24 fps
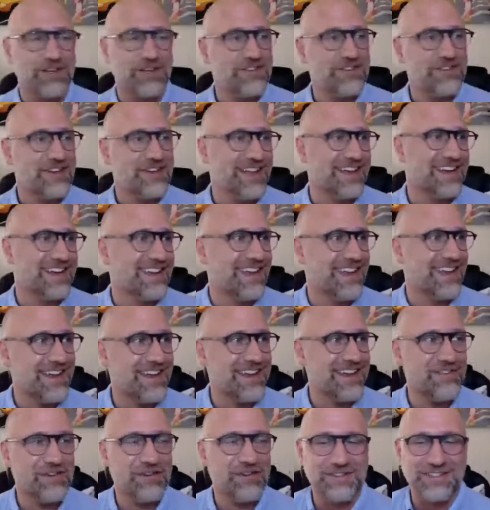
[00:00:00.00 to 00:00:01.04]
over, and
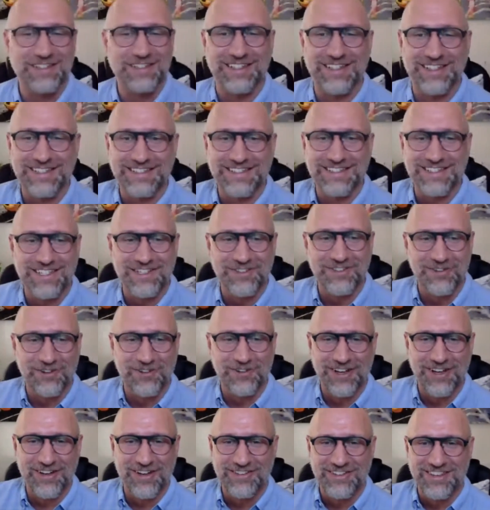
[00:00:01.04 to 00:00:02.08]
everyone's going to see you
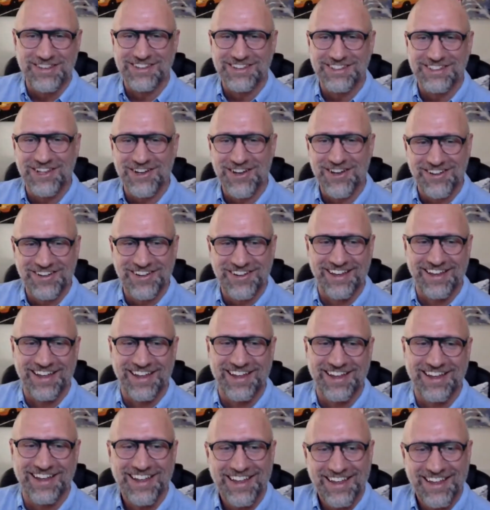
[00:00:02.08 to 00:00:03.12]
all over the show.
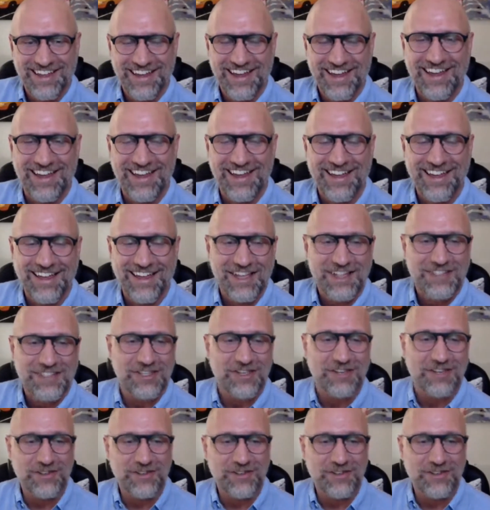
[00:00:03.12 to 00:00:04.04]
So if